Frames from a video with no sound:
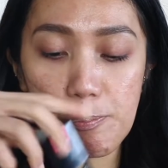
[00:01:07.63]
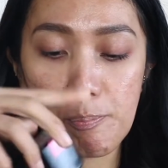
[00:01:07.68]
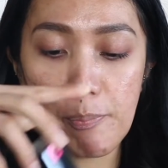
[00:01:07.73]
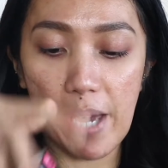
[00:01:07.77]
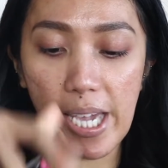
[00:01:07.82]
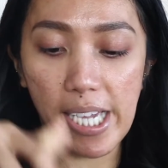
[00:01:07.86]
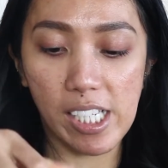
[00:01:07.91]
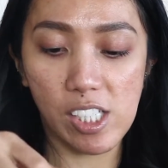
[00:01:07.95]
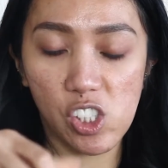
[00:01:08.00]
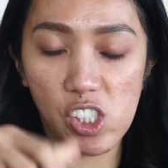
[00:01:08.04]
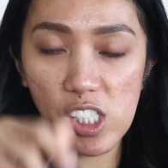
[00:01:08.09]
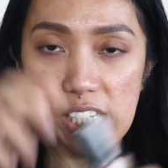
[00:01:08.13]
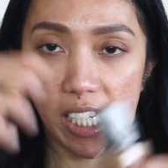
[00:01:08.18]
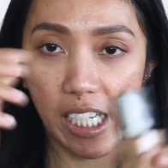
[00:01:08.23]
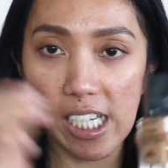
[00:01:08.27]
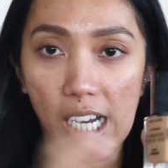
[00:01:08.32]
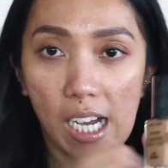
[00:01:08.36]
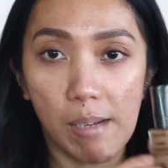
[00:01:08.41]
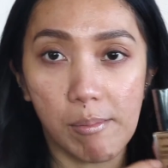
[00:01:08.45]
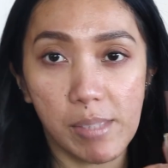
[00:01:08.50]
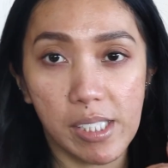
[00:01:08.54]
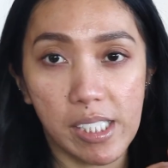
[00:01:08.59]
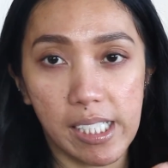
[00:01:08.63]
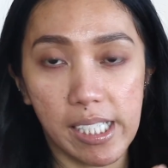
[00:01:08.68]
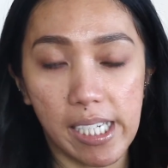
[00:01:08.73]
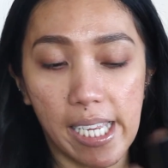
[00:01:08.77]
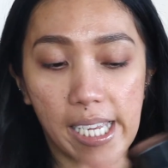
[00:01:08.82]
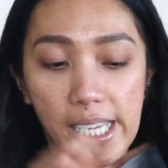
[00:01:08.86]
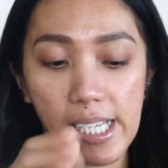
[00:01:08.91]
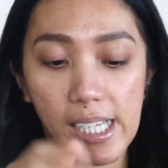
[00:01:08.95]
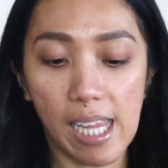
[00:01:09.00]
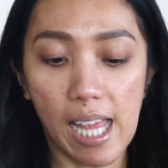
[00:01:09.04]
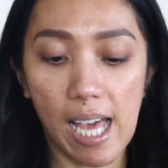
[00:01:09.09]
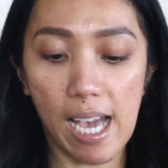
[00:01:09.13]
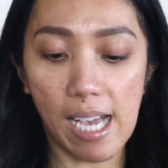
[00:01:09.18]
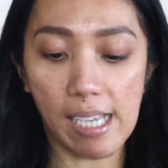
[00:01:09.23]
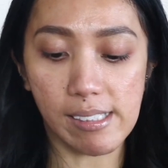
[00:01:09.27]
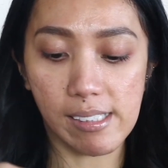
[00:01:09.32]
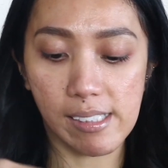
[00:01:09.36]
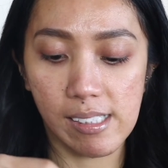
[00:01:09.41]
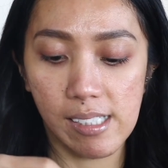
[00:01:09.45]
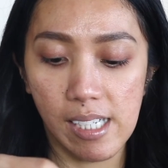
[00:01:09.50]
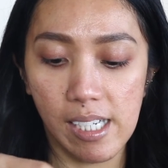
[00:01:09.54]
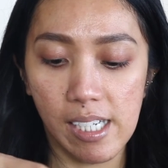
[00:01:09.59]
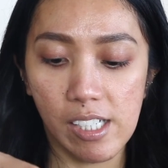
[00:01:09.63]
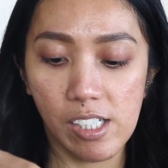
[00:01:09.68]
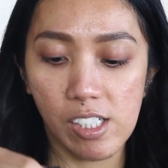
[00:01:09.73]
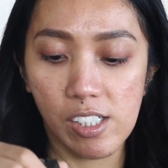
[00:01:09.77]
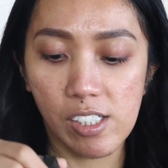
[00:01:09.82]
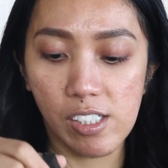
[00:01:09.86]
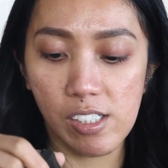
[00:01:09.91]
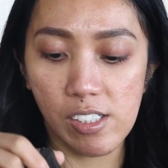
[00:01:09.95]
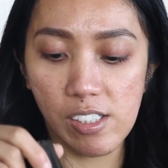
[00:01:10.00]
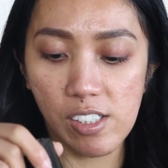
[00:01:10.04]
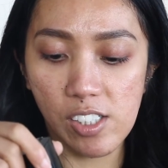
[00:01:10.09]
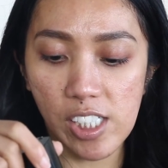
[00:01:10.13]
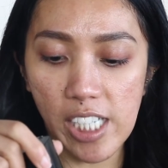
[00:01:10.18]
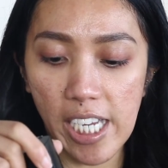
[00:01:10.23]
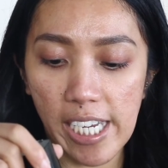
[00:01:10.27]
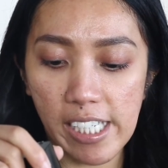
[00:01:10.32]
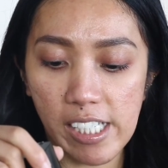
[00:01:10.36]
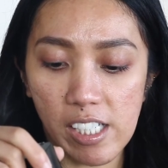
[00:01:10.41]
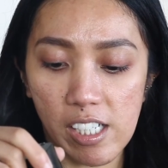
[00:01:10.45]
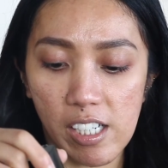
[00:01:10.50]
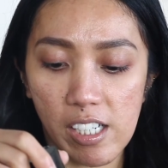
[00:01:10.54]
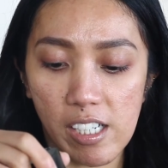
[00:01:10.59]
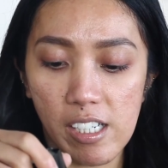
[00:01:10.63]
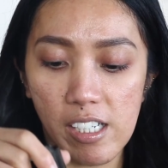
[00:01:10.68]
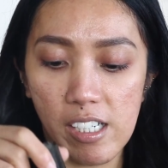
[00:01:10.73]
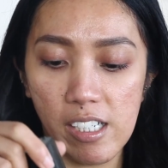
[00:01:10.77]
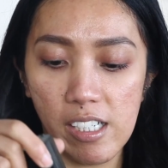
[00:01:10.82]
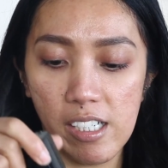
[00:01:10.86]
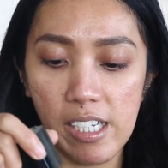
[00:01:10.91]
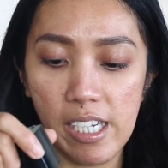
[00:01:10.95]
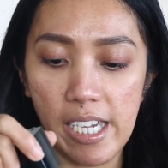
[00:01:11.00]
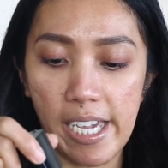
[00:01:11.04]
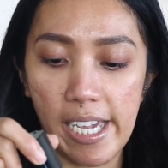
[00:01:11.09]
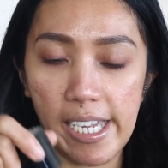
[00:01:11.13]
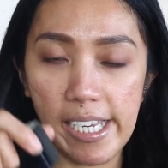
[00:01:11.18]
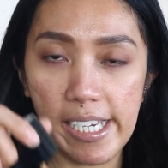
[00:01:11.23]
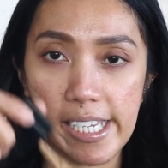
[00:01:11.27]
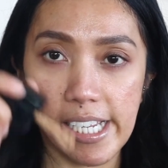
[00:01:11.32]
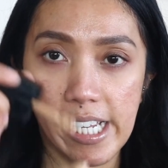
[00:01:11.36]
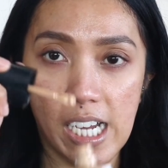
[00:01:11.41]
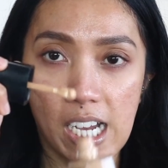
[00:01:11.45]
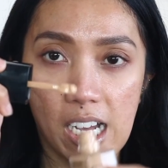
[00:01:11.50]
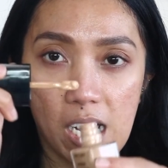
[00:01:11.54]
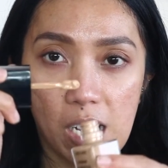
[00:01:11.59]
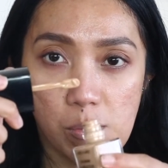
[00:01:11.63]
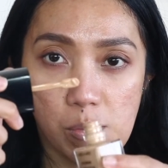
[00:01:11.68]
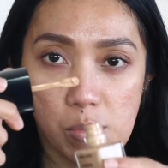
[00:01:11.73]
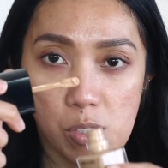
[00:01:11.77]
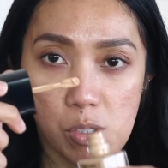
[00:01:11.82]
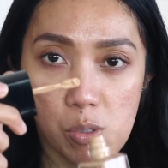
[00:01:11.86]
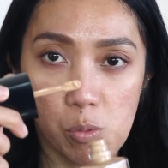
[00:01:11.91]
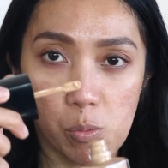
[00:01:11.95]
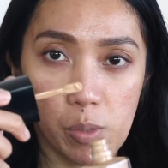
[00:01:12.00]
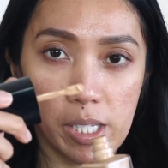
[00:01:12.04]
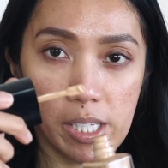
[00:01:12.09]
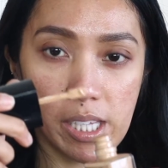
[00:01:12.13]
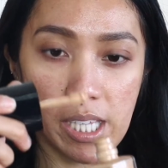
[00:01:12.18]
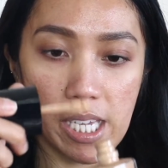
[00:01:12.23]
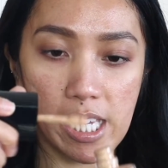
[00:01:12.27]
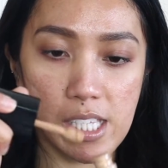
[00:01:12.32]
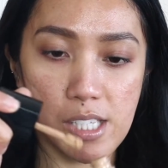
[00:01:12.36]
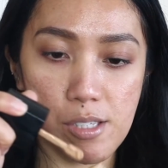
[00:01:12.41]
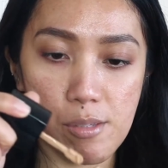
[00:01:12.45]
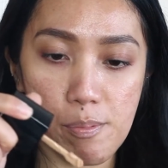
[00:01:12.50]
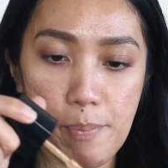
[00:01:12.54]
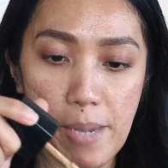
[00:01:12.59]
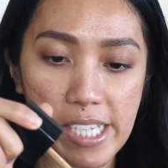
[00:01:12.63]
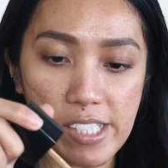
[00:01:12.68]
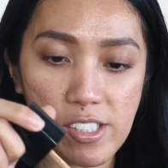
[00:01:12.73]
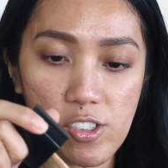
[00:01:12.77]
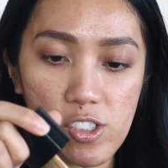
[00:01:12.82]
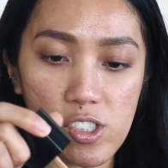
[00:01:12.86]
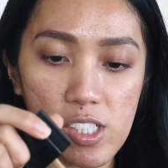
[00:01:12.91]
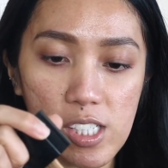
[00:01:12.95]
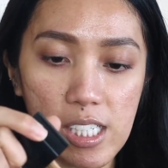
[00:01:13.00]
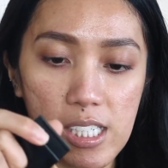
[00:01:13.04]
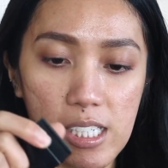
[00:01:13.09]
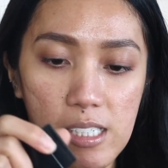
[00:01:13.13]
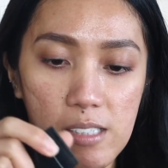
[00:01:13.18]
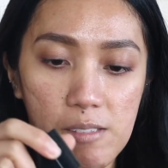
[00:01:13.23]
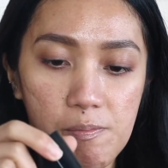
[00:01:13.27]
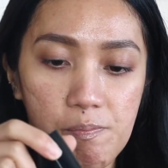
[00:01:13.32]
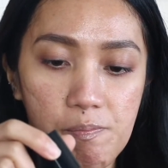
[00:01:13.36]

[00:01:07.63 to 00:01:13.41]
packaging comes in a glass container and it comes with a spatula